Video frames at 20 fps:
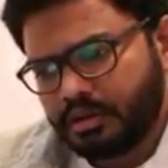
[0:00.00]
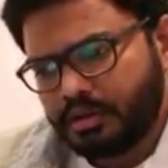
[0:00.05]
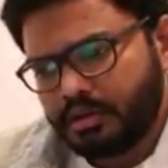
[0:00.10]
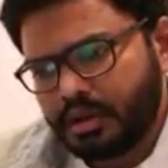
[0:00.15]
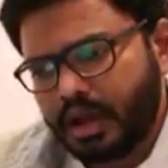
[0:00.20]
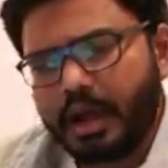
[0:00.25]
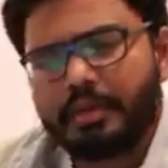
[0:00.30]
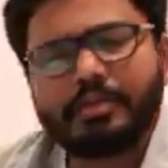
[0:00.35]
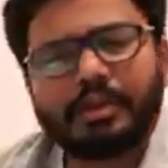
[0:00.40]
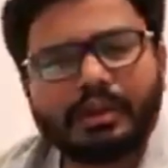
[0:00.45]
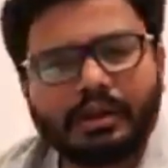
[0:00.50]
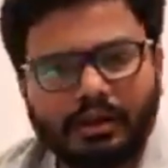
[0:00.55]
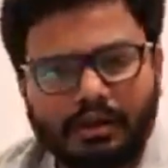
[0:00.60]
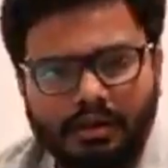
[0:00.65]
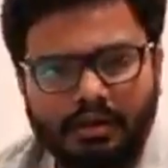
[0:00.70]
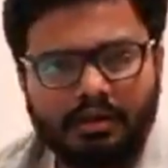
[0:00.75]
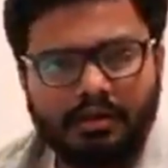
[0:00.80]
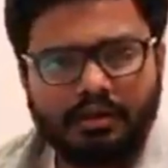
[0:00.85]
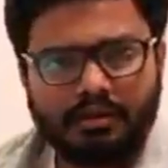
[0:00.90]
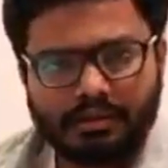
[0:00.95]
I mean,
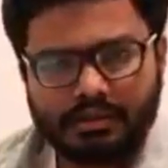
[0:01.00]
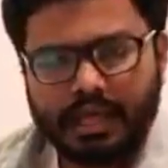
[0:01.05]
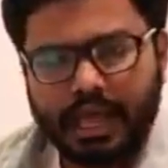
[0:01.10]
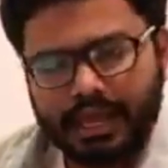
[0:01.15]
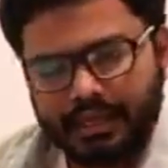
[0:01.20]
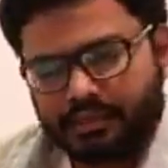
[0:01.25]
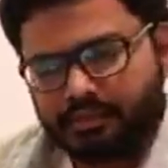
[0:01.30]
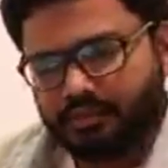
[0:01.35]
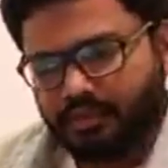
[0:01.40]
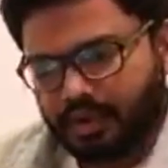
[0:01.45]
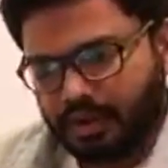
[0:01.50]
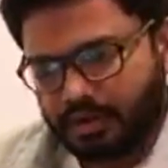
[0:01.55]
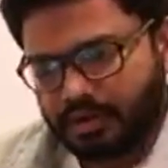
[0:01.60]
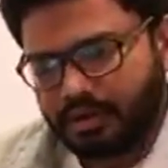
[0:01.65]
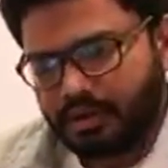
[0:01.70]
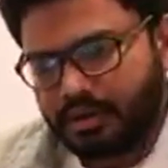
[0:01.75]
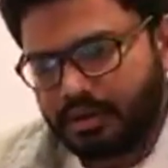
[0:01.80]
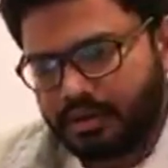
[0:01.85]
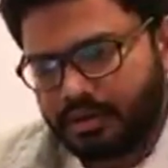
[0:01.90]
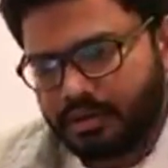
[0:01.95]
uh, eighth one.
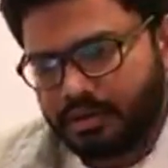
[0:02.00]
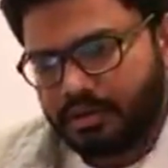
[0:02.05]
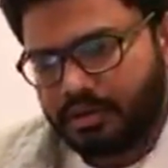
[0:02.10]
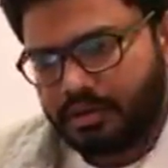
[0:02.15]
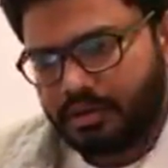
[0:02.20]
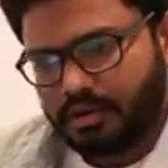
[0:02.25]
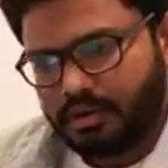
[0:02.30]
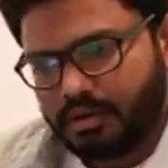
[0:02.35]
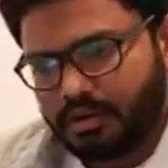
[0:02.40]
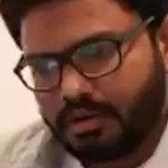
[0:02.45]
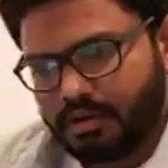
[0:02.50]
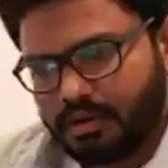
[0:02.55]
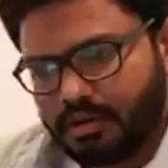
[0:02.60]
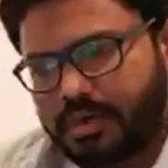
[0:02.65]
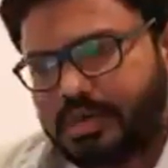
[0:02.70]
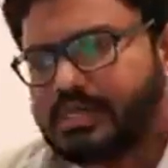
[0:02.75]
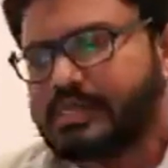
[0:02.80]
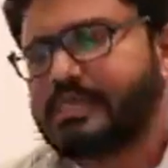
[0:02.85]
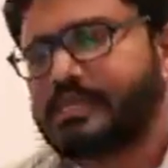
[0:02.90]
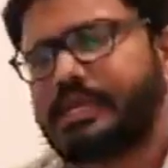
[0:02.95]
Uh,
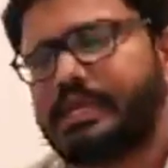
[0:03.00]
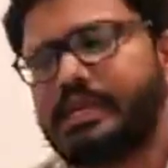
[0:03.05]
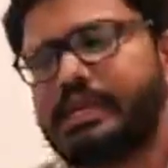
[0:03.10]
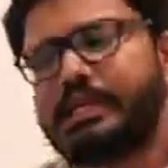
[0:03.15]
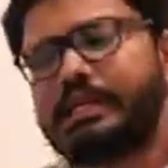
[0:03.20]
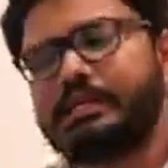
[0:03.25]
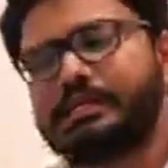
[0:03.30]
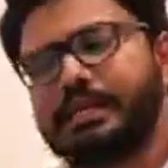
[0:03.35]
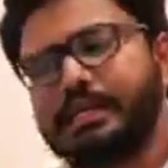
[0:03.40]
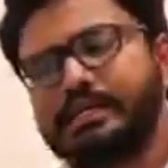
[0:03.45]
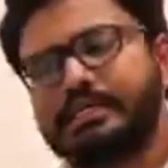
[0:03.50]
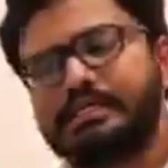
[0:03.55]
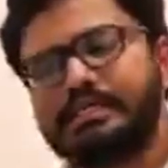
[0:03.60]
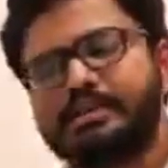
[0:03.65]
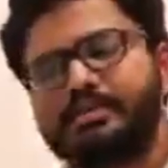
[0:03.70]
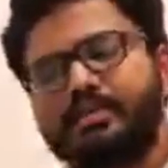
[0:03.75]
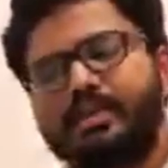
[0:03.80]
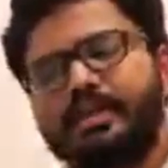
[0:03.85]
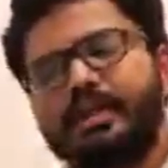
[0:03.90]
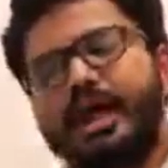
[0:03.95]
pre-screening tests
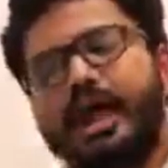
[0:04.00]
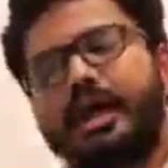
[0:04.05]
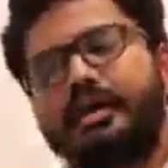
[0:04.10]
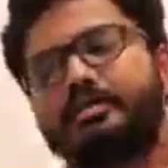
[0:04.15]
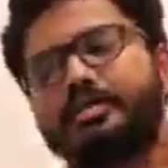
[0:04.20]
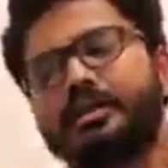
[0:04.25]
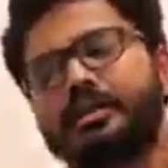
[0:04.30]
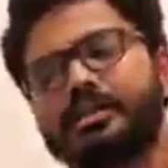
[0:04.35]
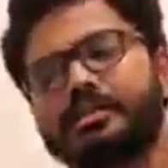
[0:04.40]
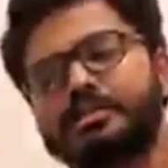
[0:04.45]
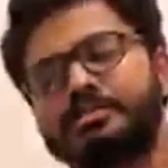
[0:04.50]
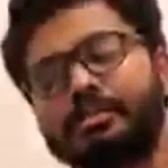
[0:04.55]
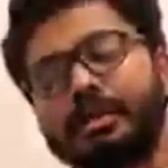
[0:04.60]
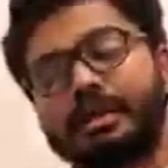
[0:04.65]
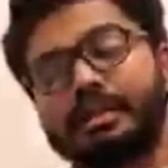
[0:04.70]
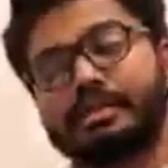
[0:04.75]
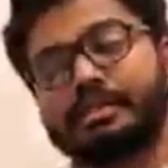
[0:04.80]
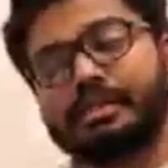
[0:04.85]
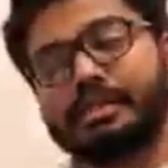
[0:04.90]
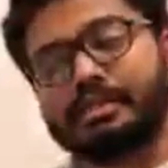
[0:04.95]
for diabetes
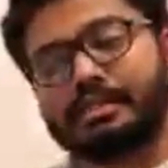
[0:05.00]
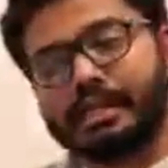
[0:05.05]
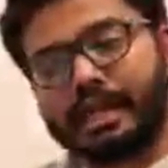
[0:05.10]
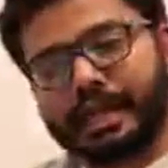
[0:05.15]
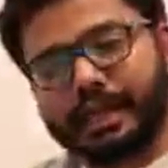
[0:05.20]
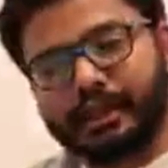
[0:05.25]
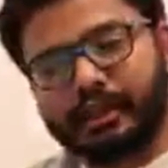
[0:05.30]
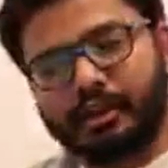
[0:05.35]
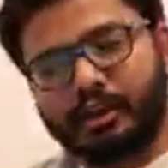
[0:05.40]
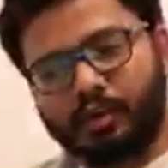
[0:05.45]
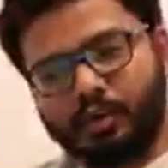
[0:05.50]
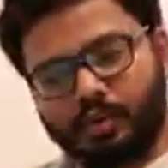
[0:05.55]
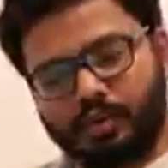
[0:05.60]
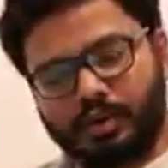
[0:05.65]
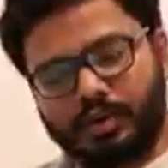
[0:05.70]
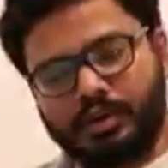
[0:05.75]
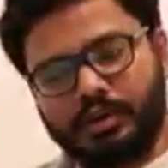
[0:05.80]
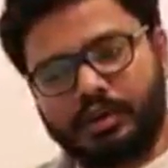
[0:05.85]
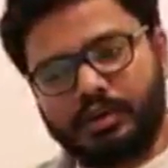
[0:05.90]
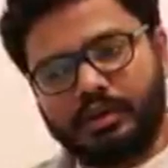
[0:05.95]
mellitus include
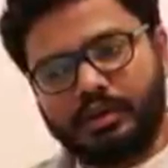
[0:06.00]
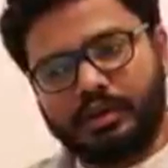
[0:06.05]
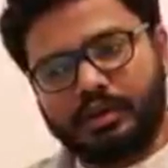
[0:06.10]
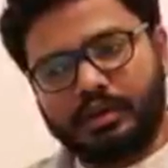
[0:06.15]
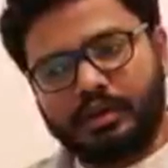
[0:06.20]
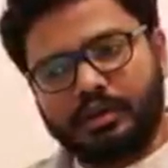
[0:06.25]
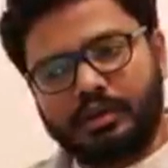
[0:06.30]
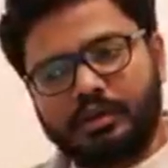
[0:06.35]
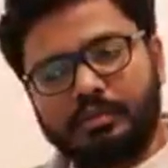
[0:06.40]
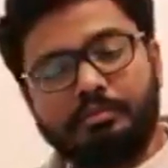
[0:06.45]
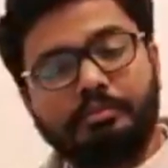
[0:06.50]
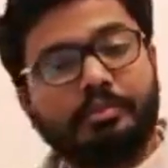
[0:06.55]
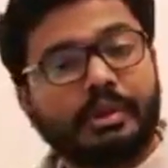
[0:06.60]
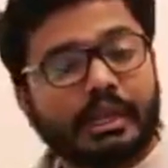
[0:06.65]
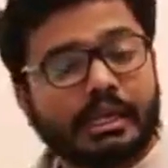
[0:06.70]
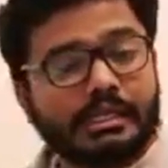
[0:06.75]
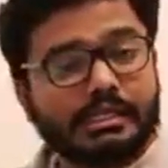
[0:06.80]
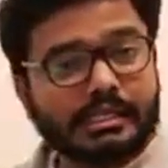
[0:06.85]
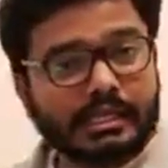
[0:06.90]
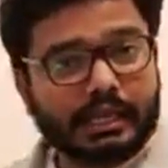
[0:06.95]

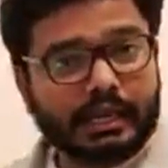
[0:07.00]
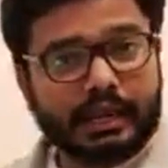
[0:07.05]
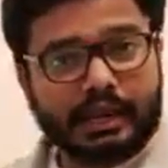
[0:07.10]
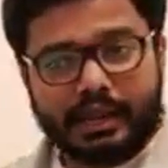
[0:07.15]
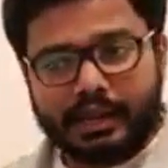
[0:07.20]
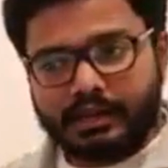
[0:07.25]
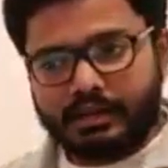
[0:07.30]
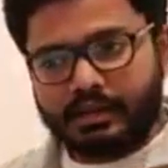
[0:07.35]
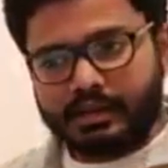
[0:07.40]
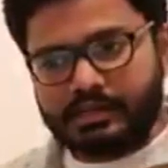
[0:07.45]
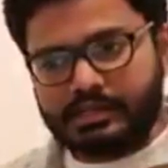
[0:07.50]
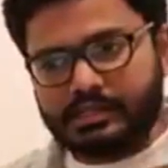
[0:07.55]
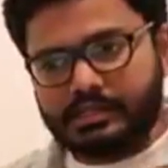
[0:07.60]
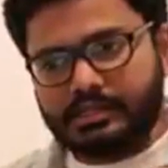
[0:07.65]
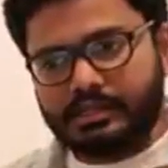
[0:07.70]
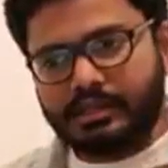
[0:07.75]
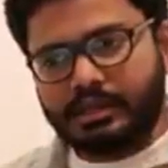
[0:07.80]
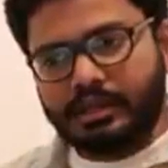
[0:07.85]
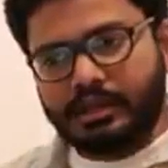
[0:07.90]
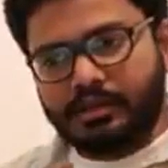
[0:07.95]
pre-screening tests,
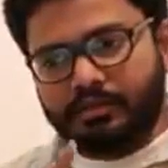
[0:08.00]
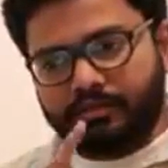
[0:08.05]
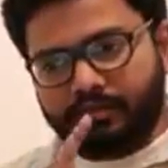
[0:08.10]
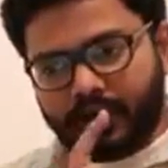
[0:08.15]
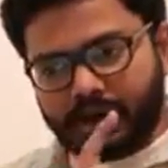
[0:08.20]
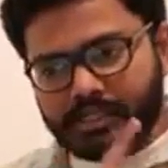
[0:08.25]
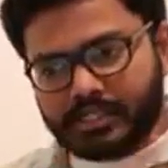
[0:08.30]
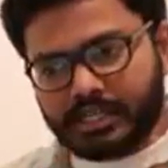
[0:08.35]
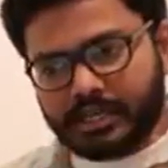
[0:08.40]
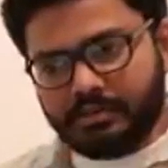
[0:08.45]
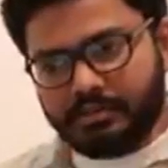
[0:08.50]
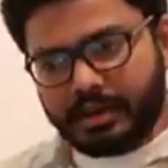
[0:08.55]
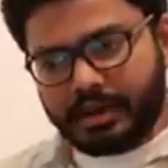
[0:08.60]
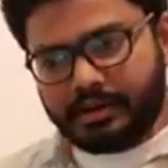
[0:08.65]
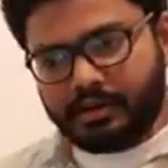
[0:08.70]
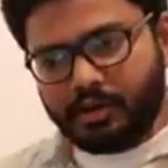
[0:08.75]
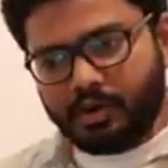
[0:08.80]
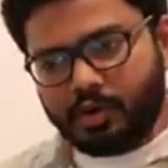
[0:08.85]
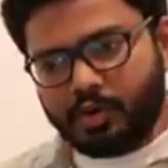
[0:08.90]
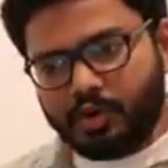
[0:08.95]
fasting blood
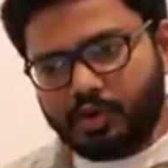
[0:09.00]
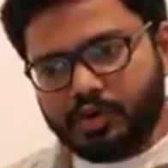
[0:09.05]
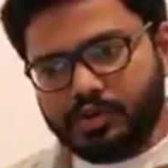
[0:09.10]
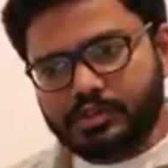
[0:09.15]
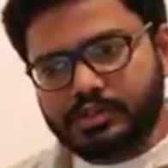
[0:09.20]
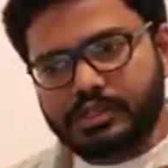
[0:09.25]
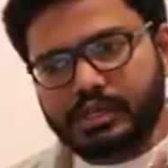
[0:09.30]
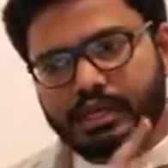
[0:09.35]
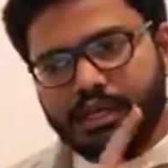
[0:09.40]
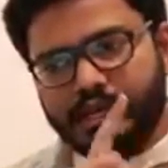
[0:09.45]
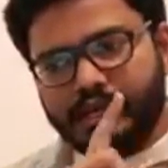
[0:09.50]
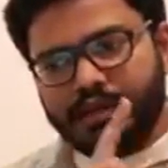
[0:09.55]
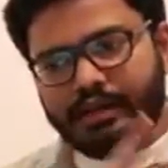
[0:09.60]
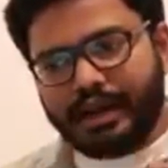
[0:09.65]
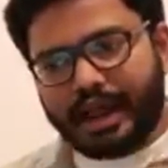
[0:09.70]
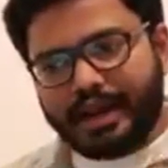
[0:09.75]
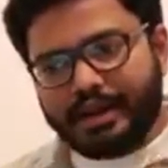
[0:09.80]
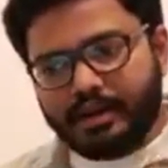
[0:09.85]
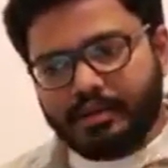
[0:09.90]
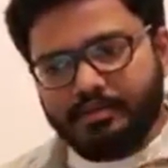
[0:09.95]
glucose,
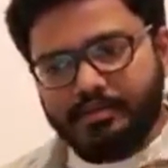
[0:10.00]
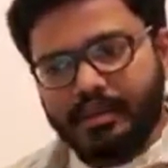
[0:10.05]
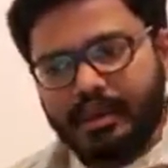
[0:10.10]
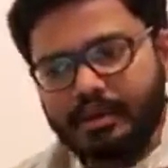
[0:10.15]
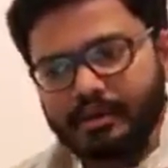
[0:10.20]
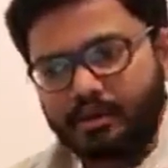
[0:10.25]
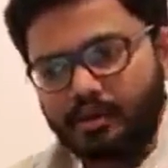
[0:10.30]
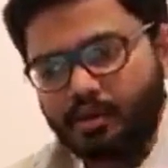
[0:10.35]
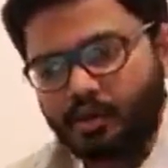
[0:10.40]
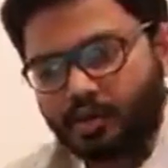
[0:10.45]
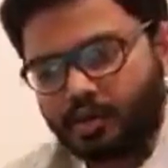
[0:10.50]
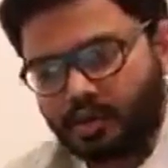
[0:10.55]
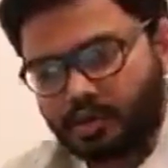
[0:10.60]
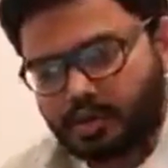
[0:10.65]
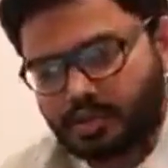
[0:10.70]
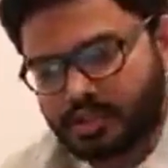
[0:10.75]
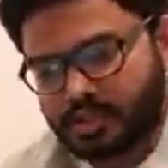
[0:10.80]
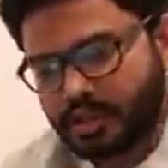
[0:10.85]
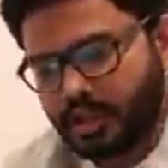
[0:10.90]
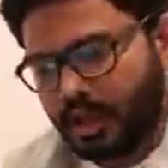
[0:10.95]
random blood
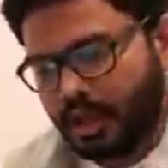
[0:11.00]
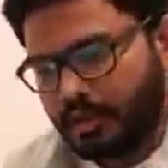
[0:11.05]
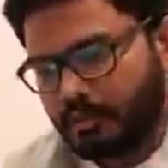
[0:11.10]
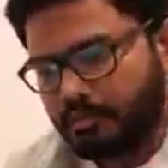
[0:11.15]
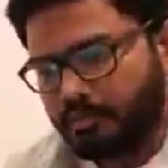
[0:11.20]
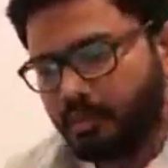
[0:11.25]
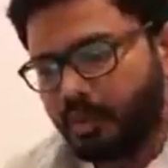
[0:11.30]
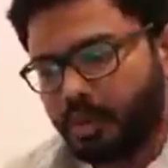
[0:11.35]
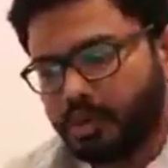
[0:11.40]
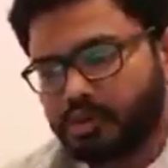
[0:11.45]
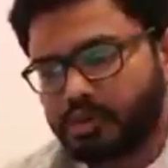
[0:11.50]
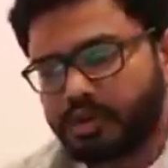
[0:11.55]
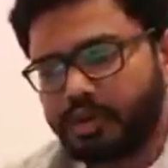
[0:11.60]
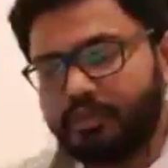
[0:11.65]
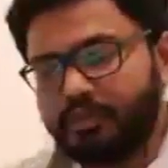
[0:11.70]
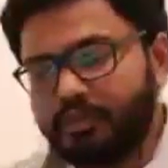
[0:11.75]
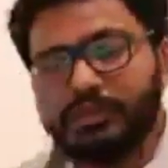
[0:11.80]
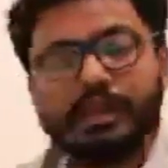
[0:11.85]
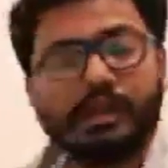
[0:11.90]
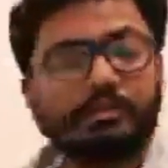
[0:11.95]
glucose, both of
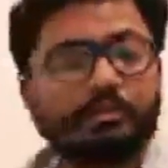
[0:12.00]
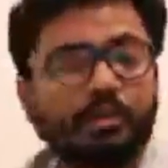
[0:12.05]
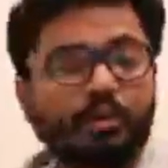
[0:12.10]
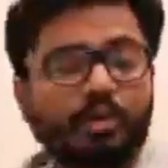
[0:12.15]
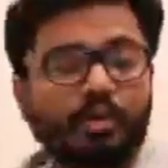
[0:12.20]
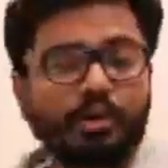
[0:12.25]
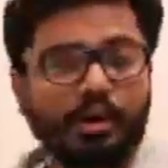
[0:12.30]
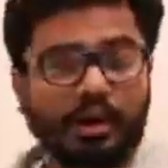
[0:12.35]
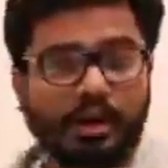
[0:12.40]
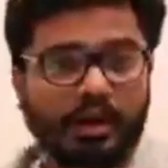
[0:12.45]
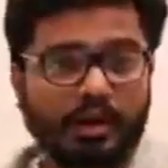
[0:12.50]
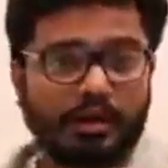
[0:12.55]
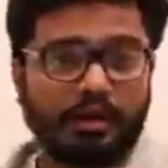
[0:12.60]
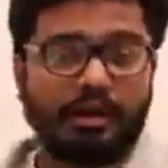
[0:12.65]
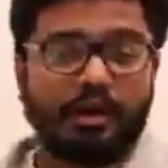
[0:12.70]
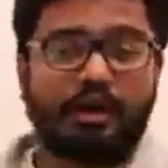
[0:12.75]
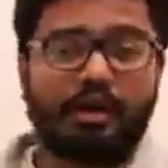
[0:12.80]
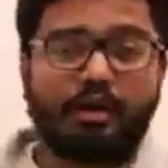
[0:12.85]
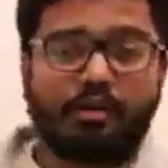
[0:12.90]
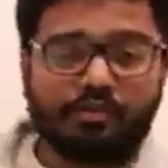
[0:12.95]
the above,
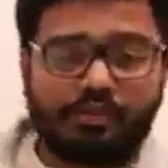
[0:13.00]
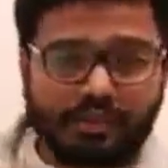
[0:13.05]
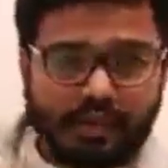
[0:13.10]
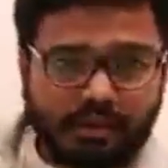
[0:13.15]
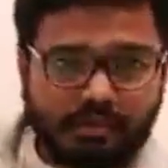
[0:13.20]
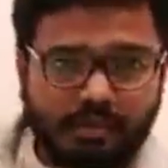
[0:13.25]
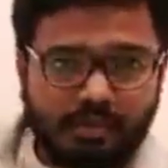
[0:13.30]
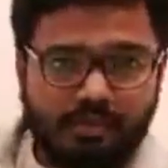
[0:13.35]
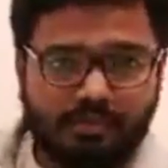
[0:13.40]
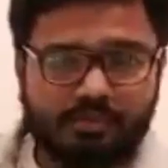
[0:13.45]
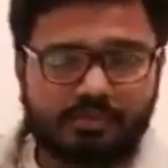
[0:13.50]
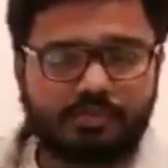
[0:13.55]
none of the above.